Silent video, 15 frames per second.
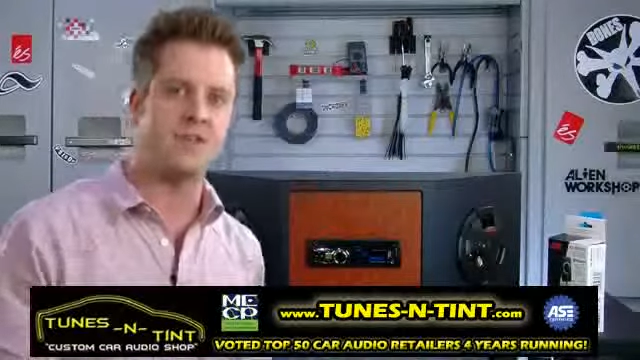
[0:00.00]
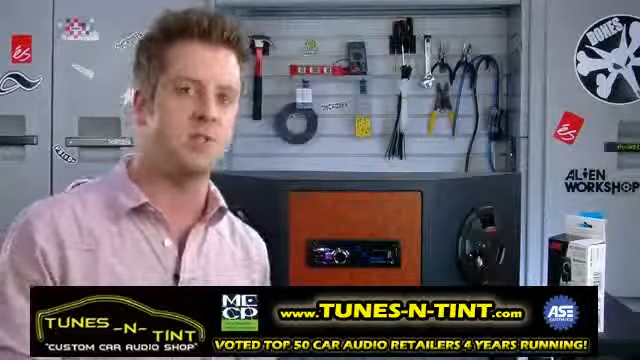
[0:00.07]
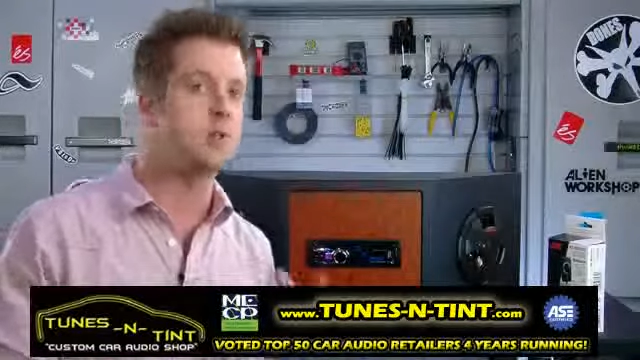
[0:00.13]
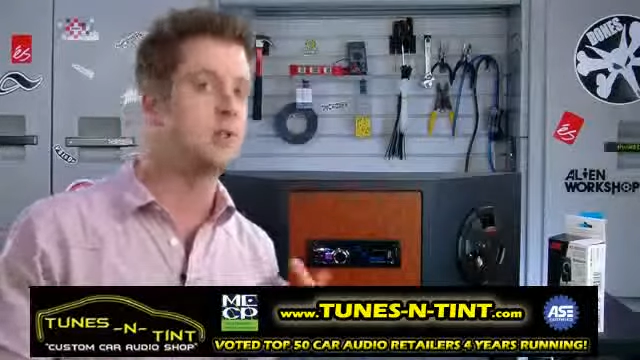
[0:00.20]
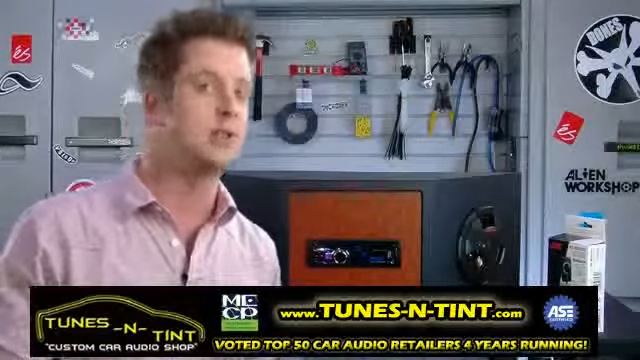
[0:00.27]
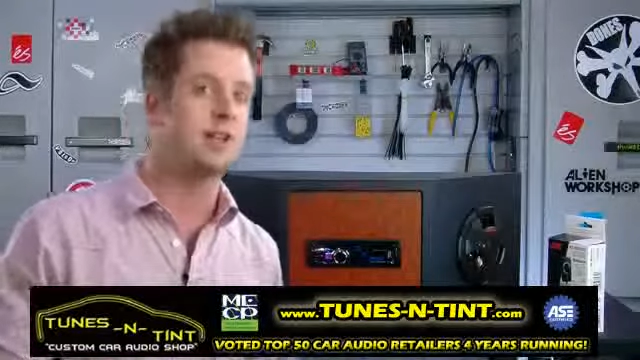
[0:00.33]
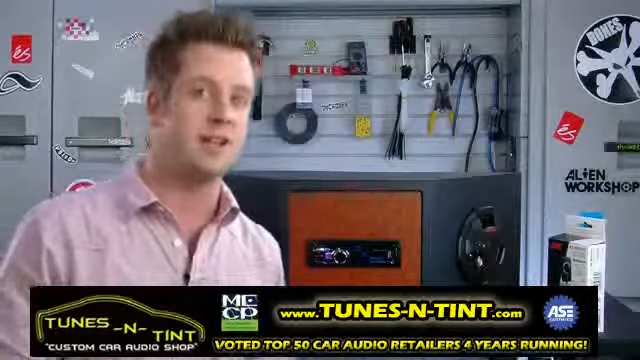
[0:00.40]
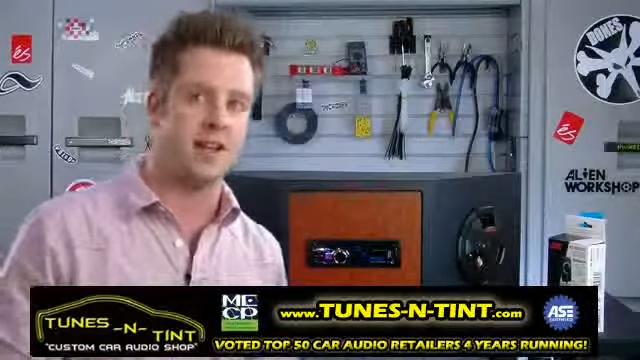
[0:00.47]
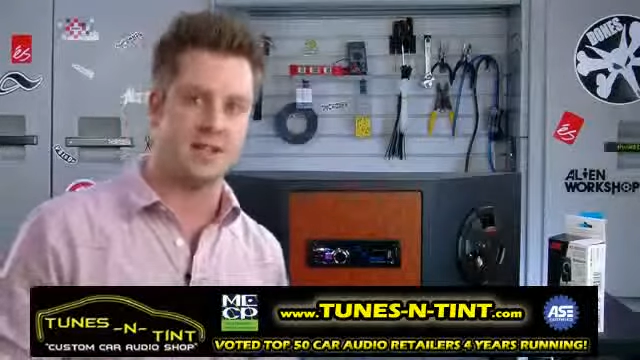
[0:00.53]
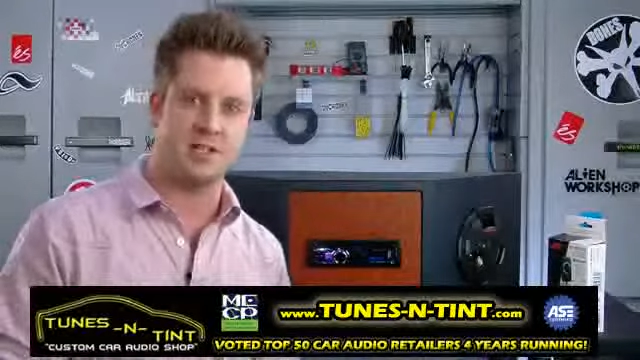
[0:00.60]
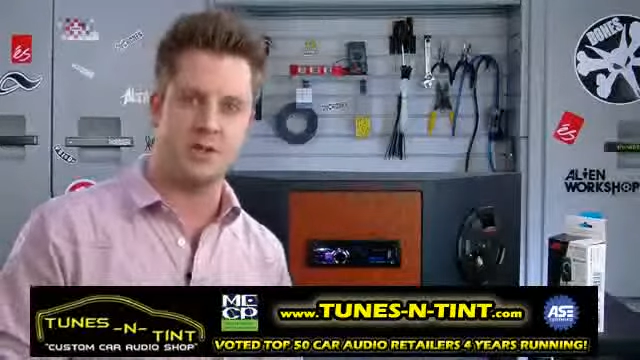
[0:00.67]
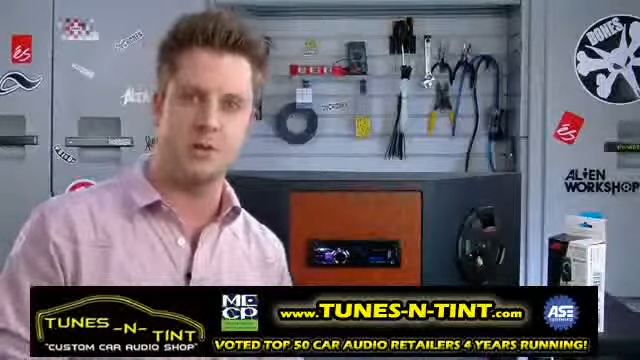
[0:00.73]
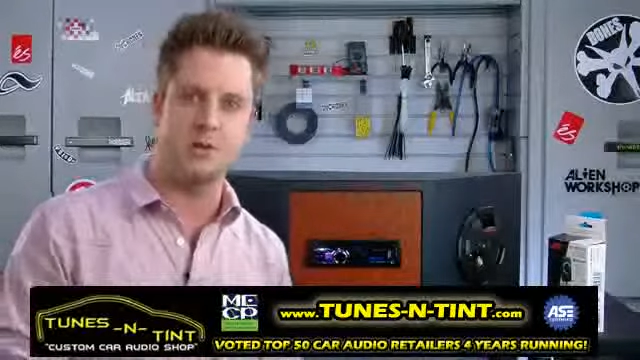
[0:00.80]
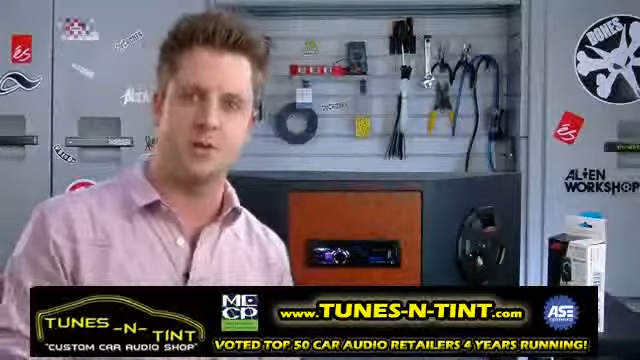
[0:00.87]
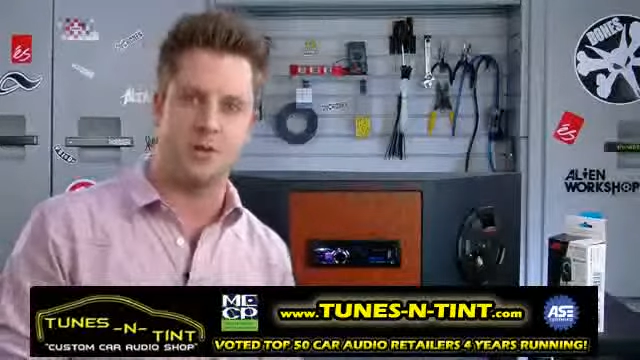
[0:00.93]
so you can connect
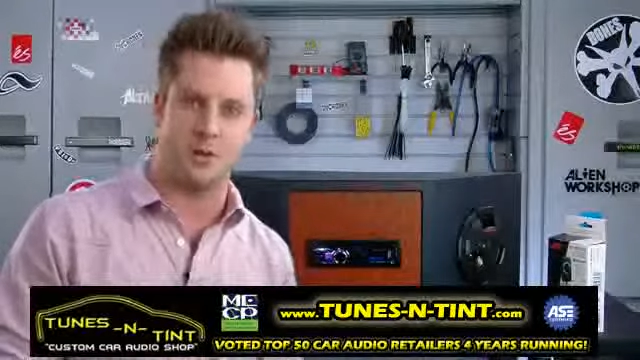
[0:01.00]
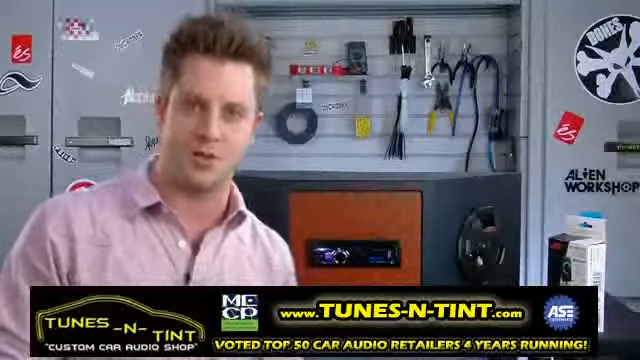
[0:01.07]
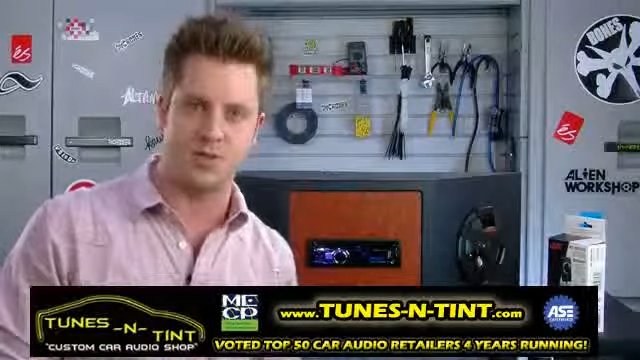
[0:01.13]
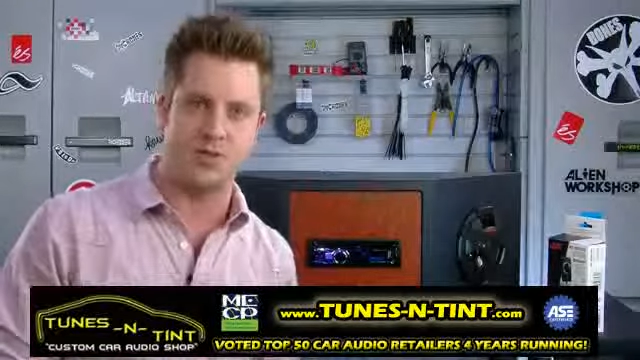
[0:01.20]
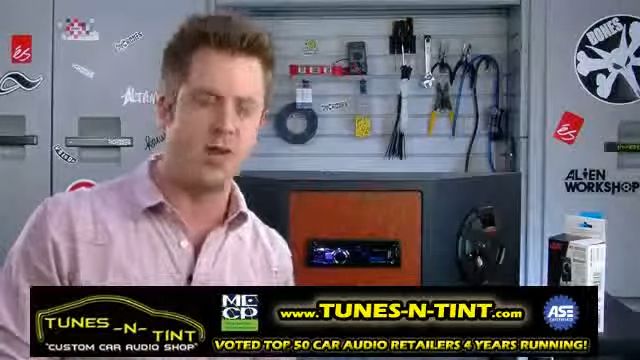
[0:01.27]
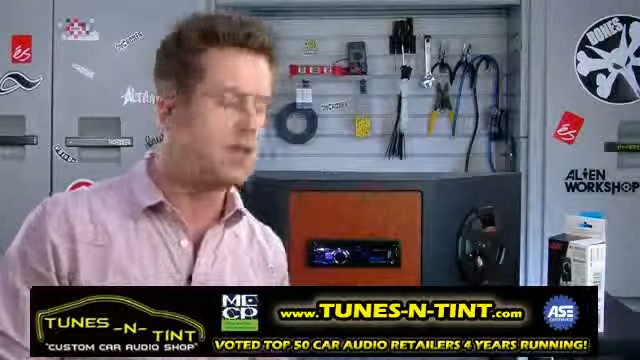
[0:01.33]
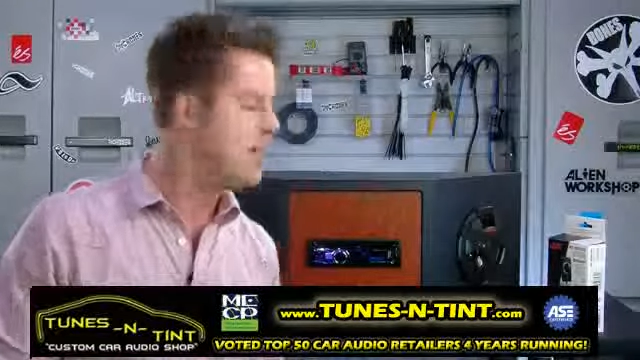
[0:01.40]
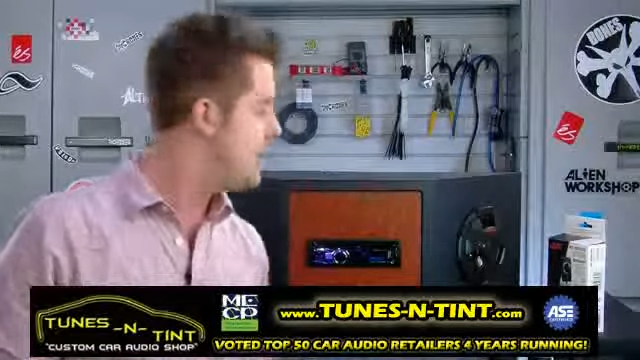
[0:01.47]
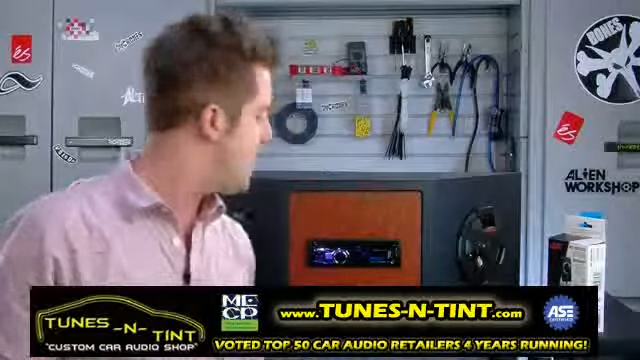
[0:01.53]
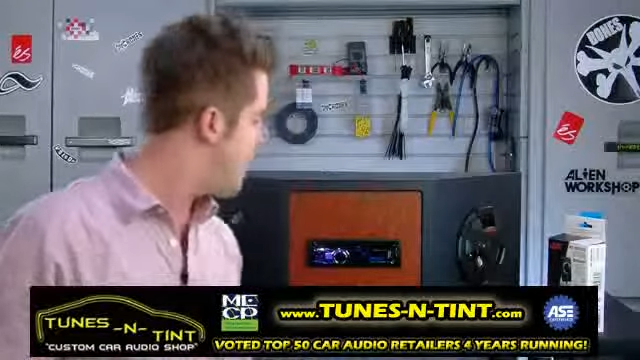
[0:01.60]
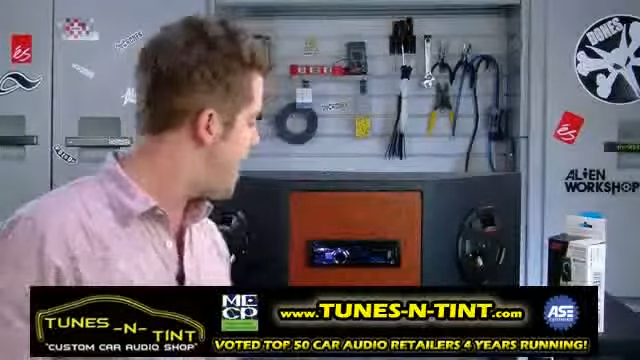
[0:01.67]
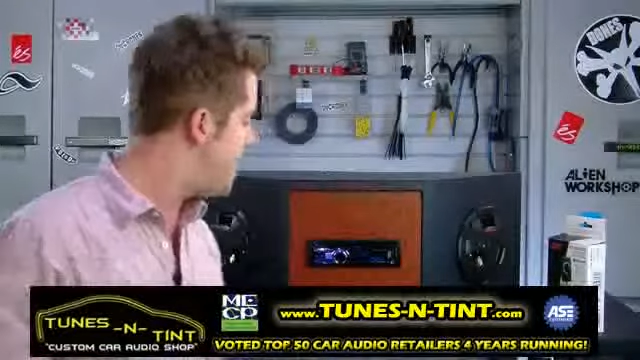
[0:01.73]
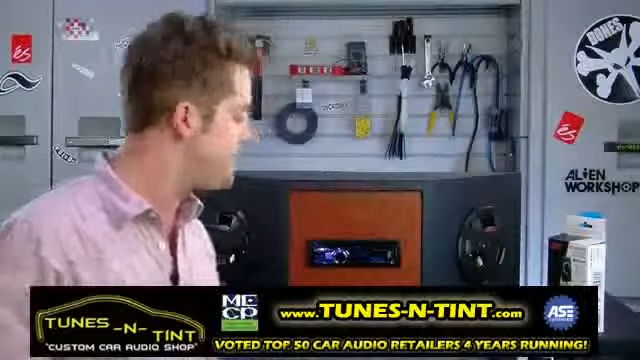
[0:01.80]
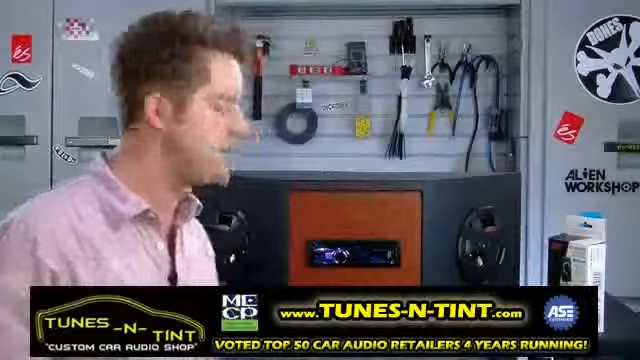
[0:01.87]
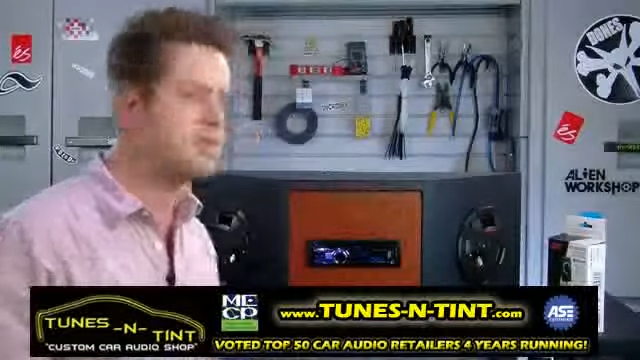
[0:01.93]
two of those
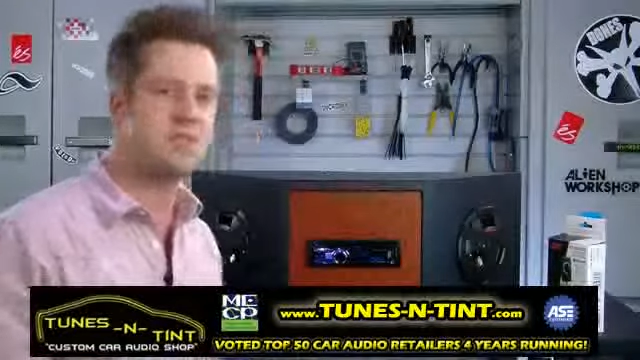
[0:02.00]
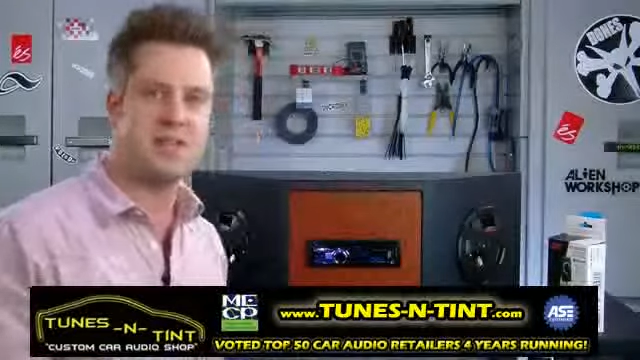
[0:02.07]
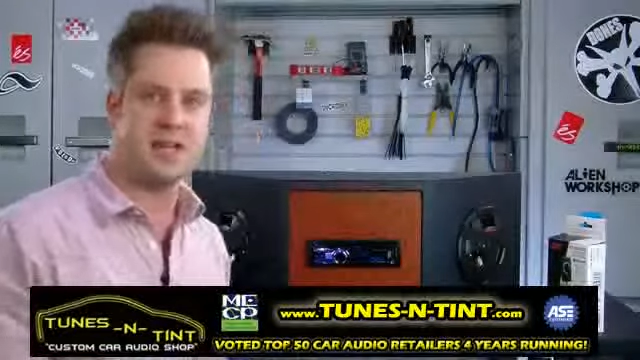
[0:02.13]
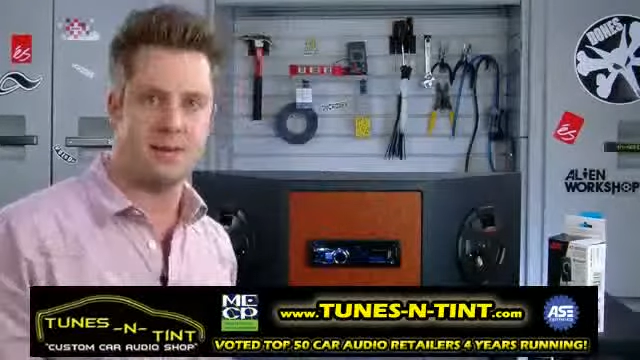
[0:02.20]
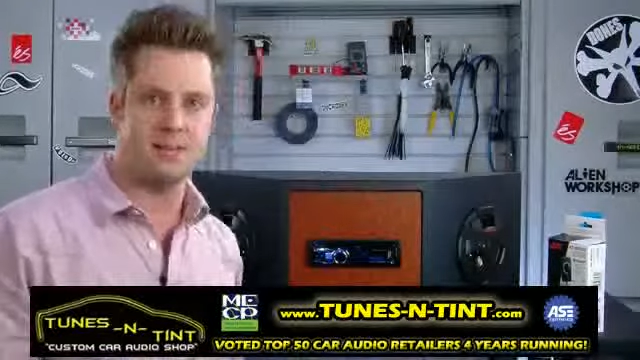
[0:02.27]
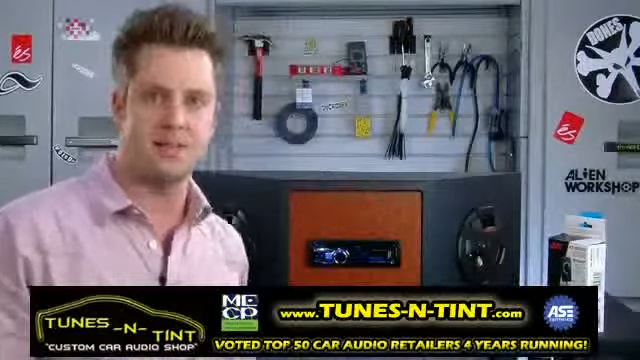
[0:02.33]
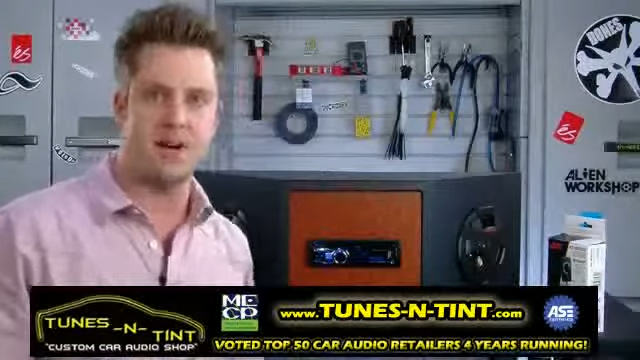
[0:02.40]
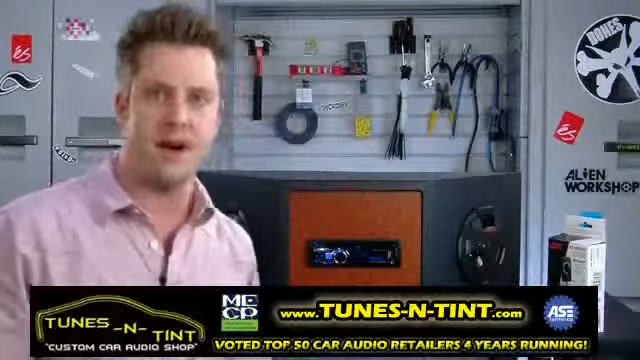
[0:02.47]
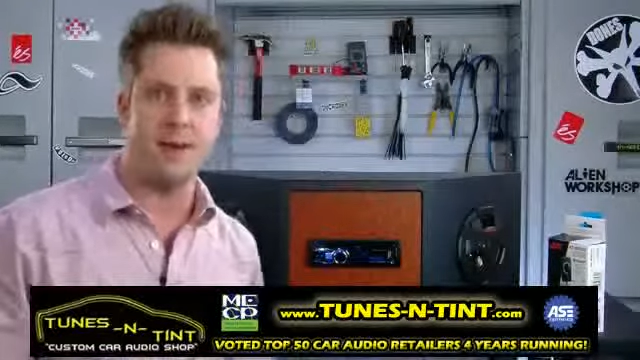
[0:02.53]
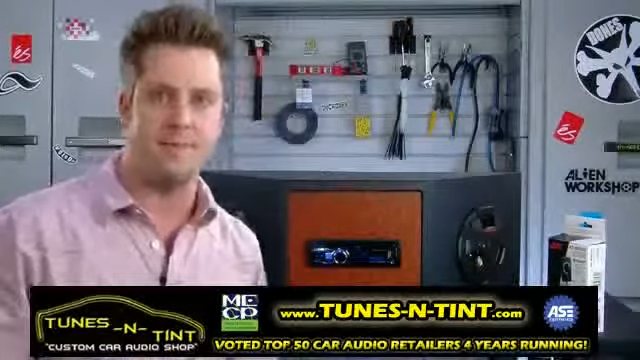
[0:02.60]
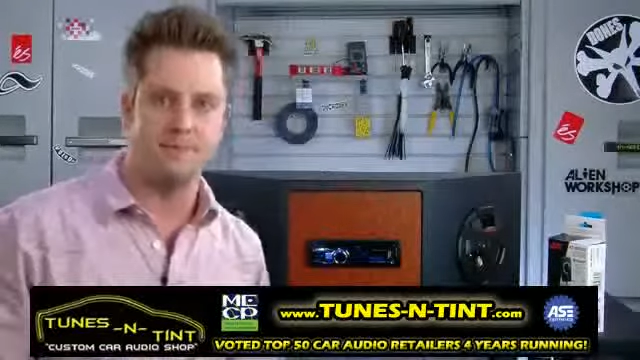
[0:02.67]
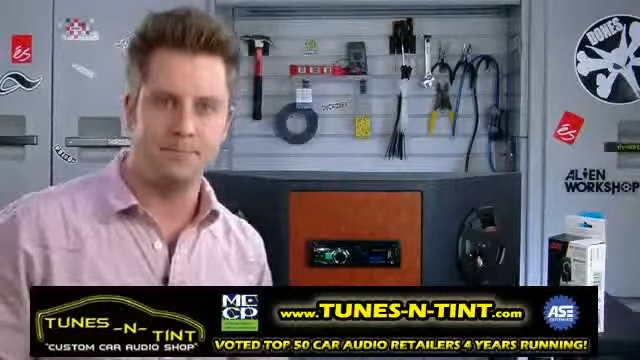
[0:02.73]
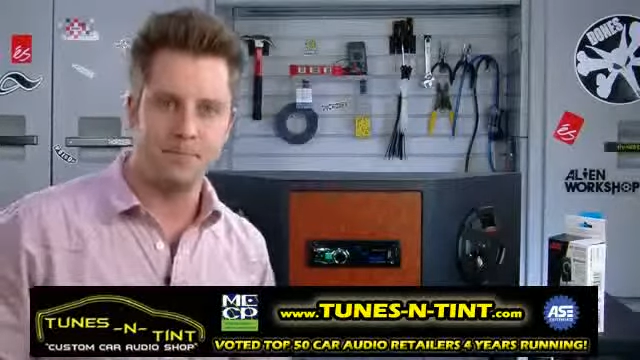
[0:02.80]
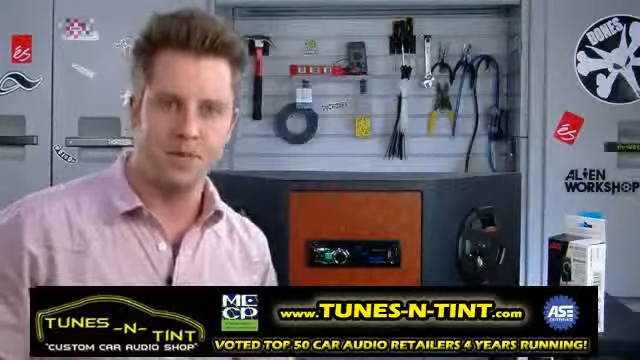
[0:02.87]
at the same time.